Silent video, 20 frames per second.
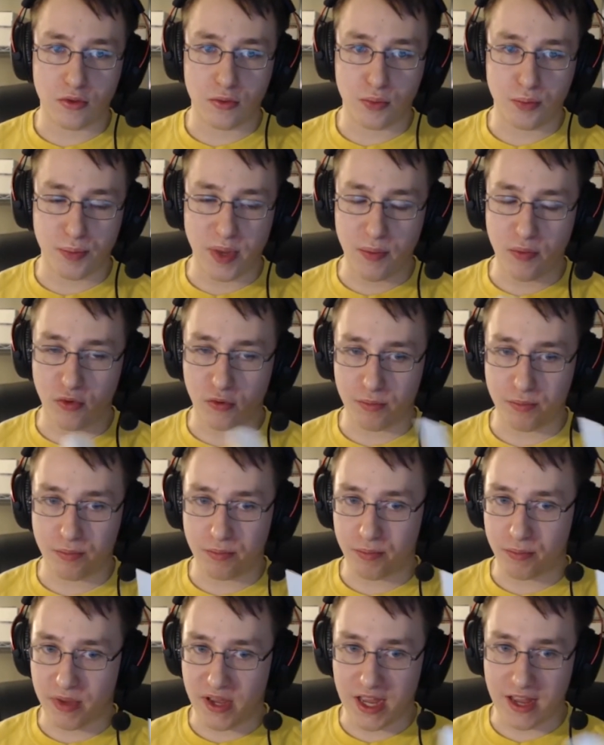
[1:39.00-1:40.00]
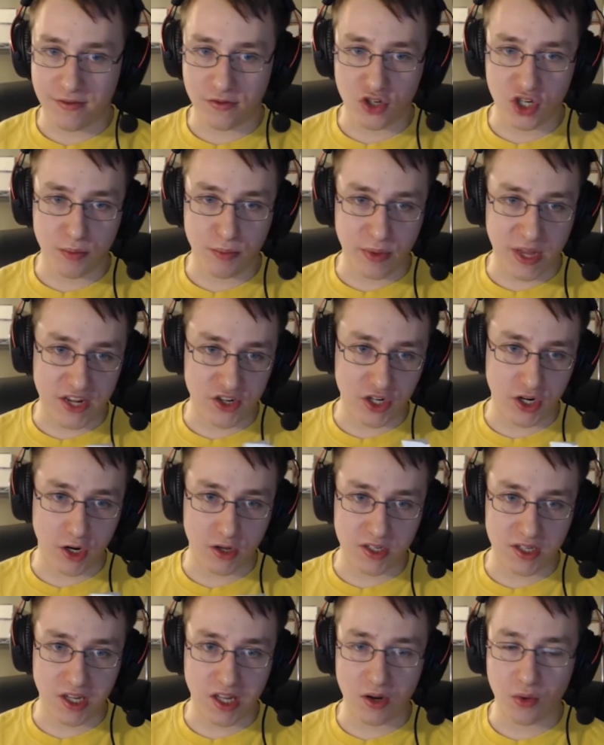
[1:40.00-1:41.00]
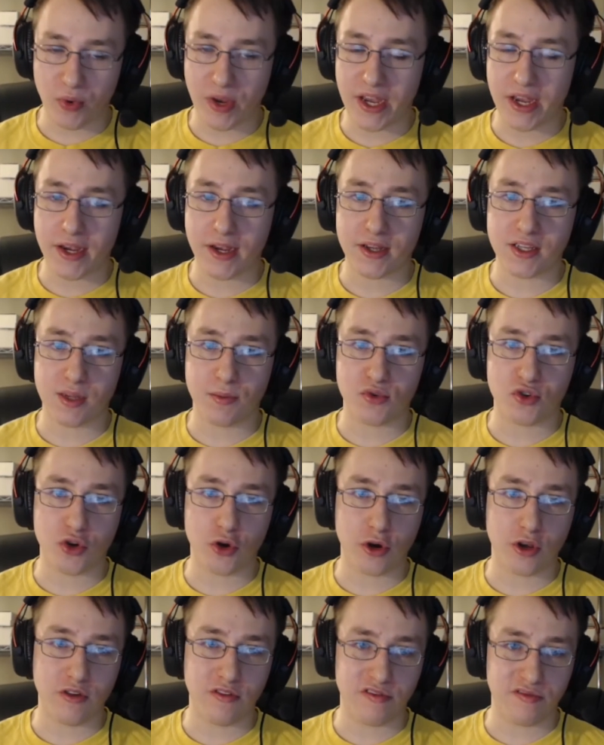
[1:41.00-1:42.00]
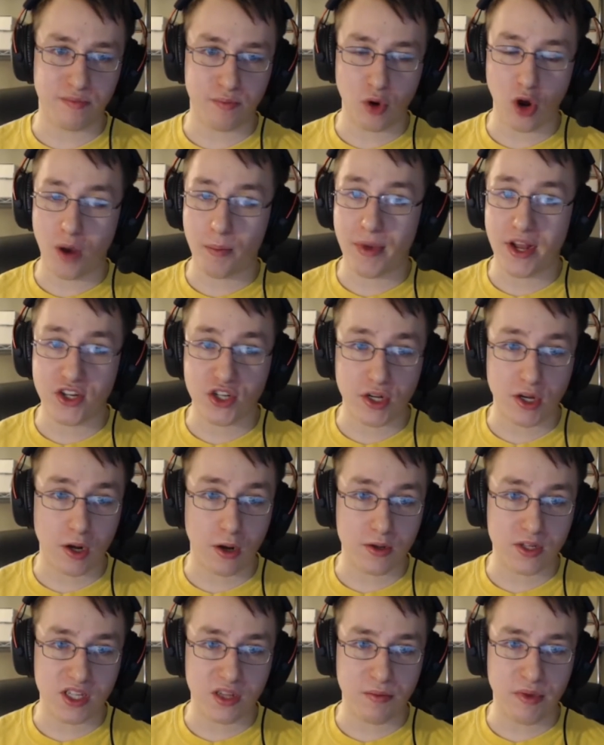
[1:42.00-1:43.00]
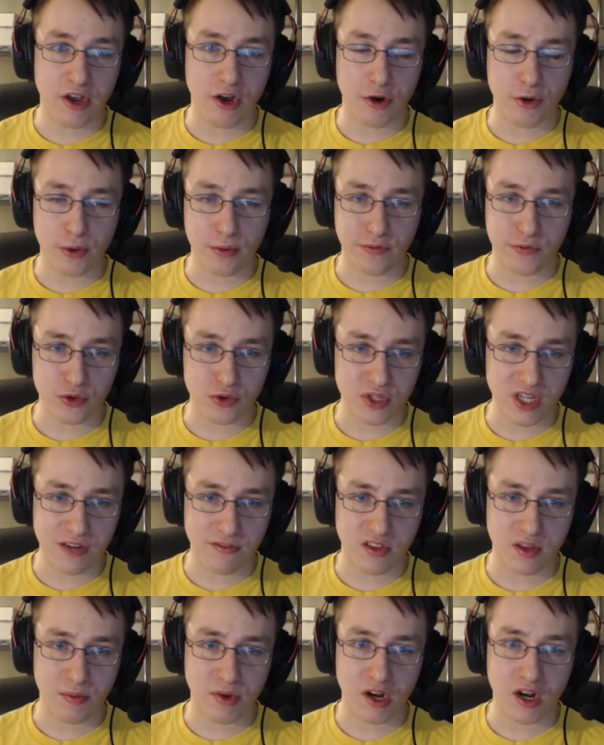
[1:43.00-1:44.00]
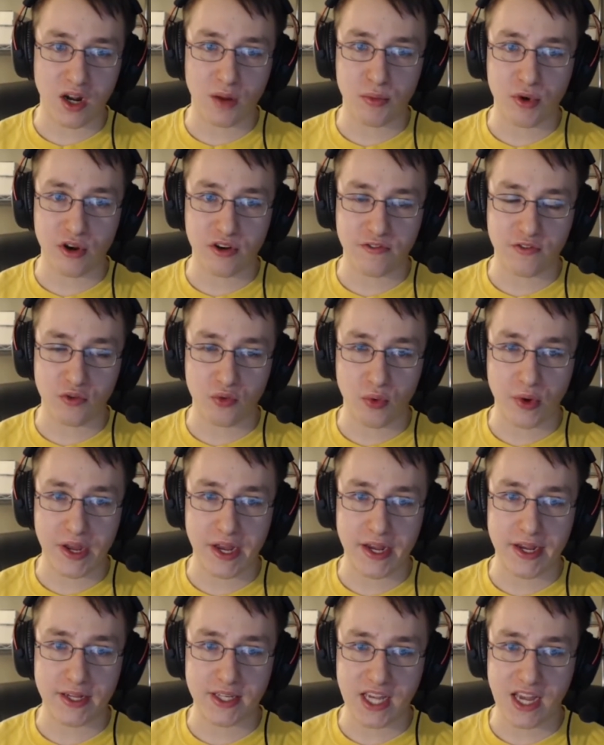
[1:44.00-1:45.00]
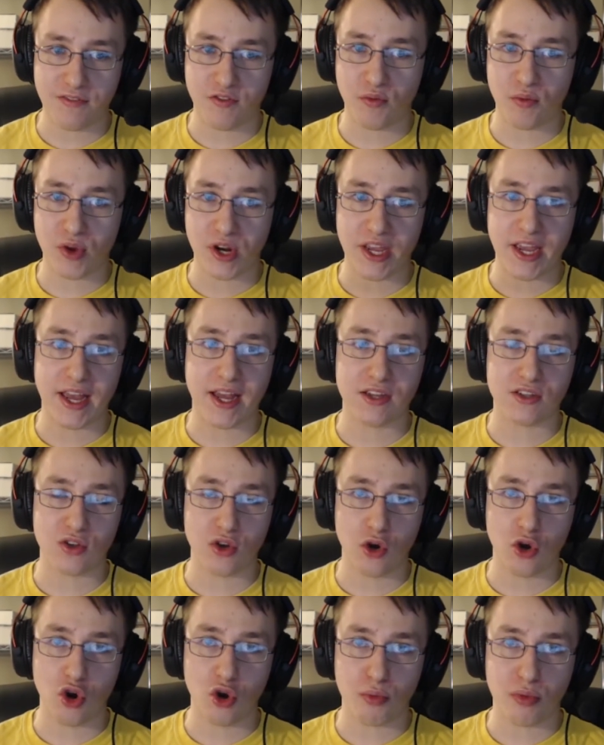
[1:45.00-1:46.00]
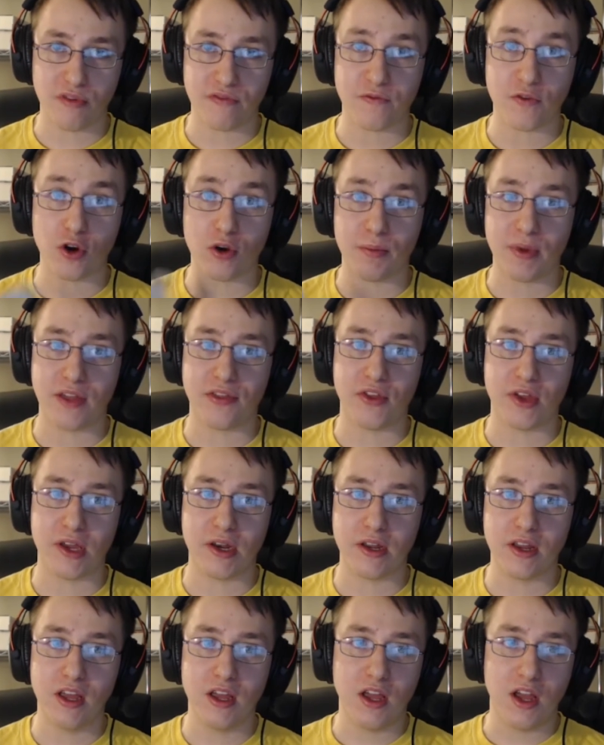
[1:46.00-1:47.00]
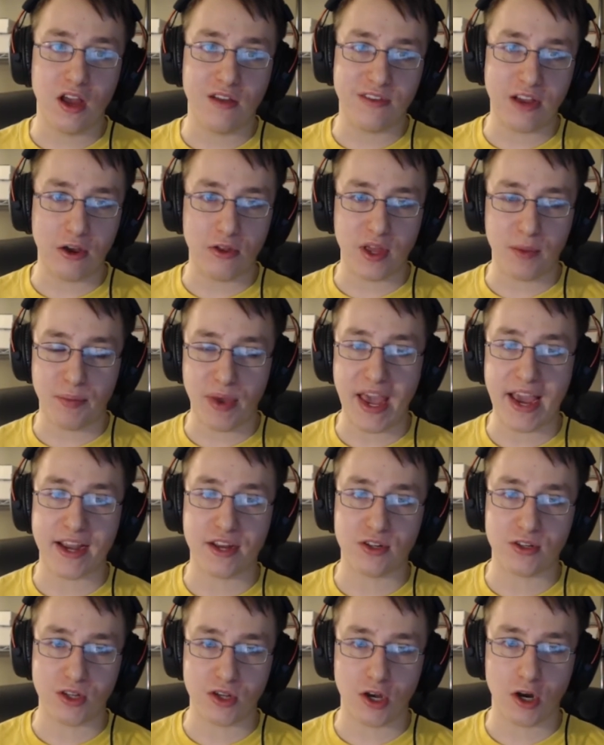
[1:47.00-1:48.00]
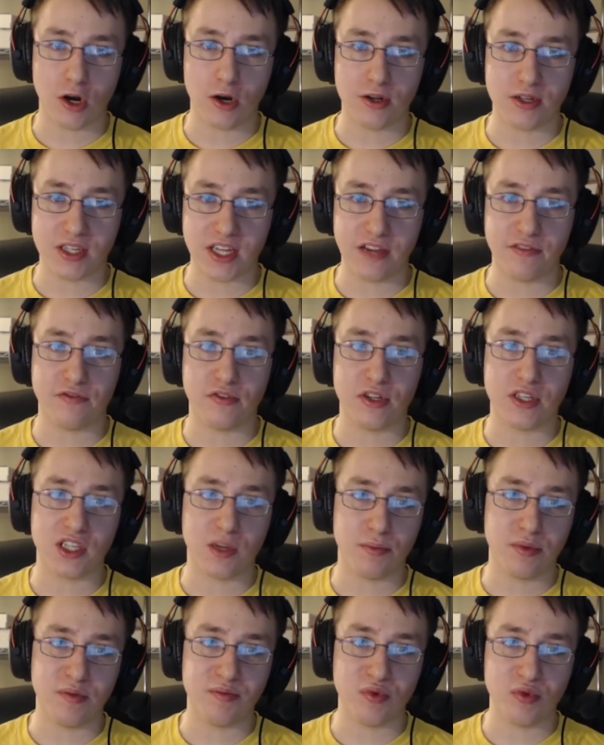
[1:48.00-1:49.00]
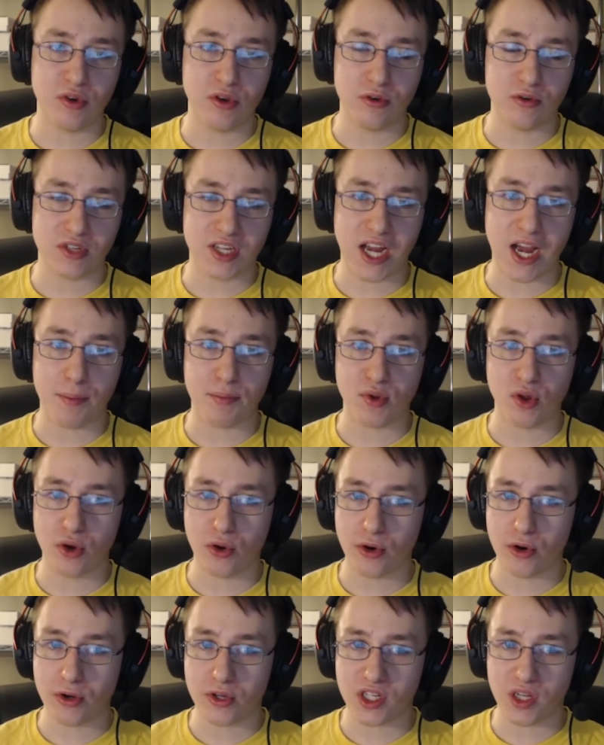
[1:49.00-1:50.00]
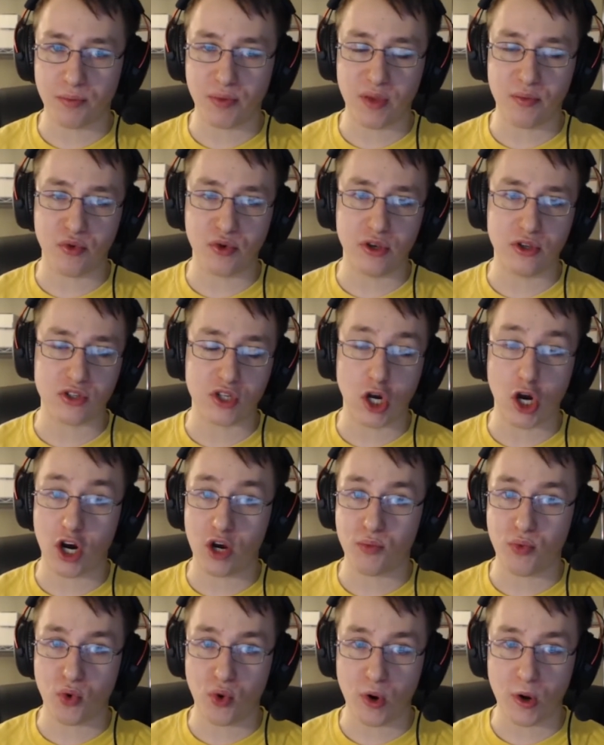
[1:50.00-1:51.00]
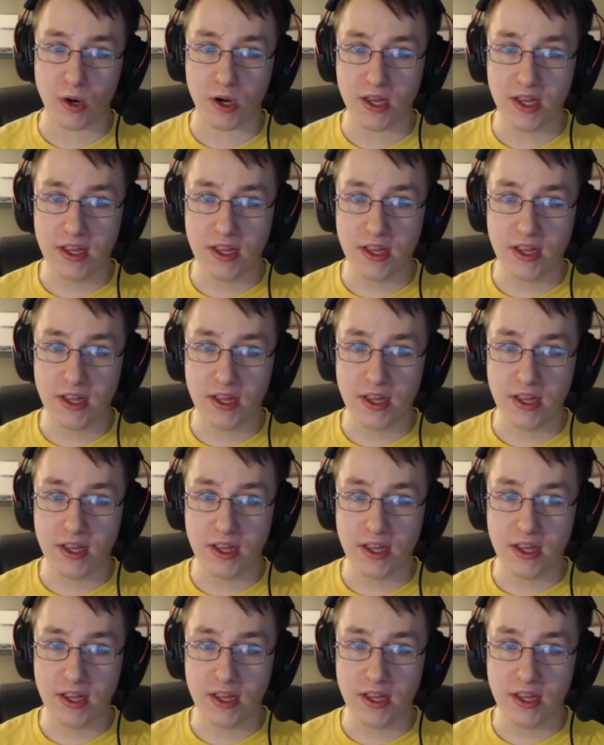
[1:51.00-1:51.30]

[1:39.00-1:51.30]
people have shipped magic cards in a lot of ways. I'm sure you've bought magic cards in the mail. You've received them in a number of different ways. Everybody has their own preferred method of how they package the card safely. Some people use top loaders. Some people use cardboard.